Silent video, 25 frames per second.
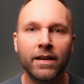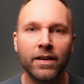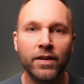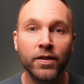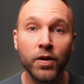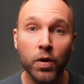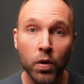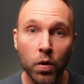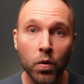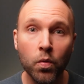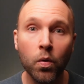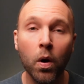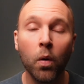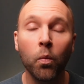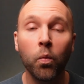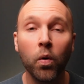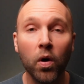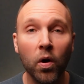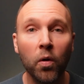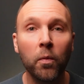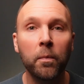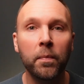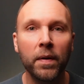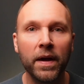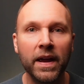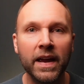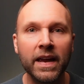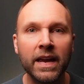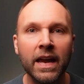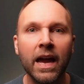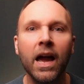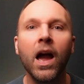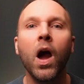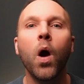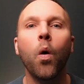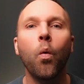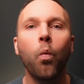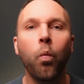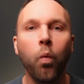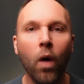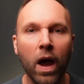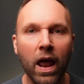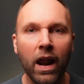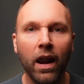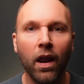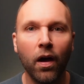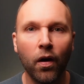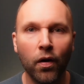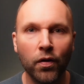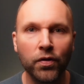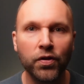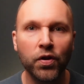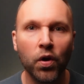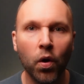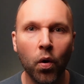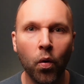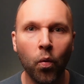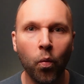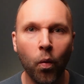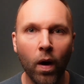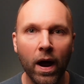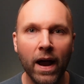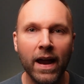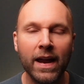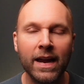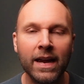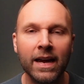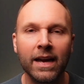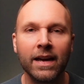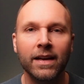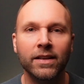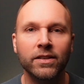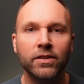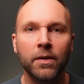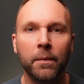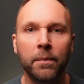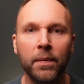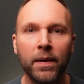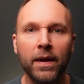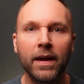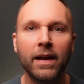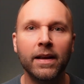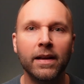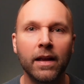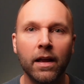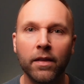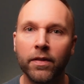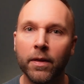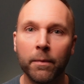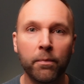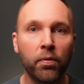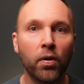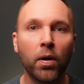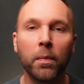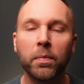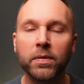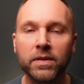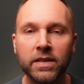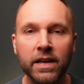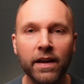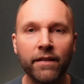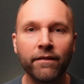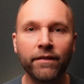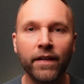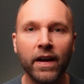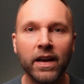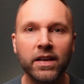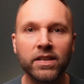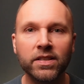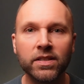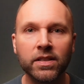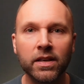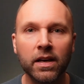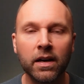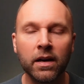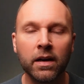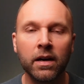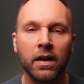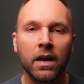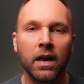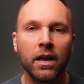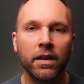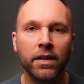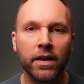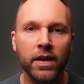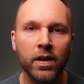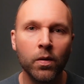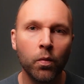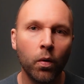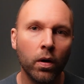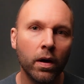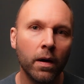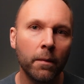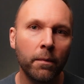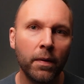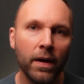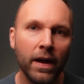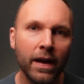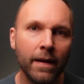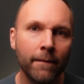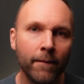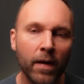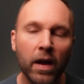you will be well on your way to being the property investor that you want to be.